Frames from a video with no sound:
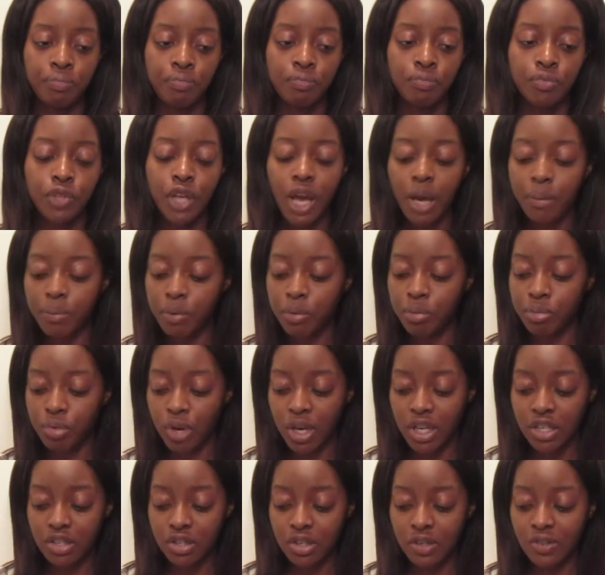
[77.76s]
type of
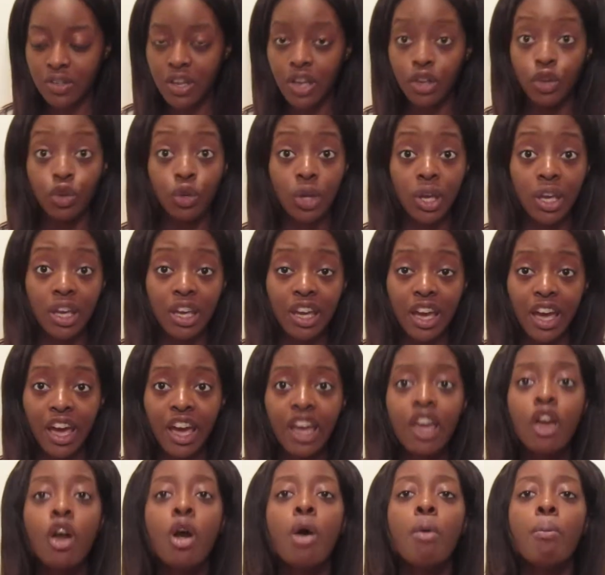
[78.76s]
braces that you can
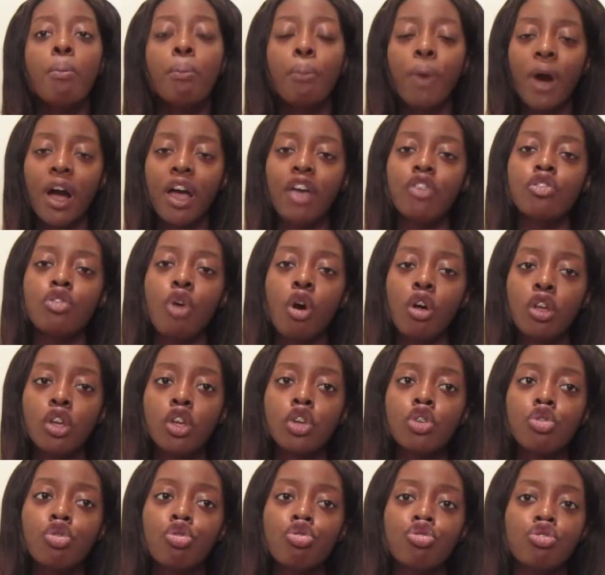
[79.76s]
get, but it's only
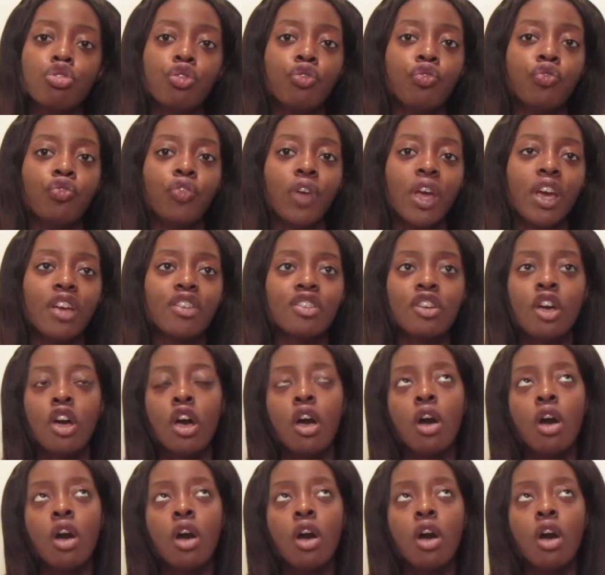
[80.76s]
used to fix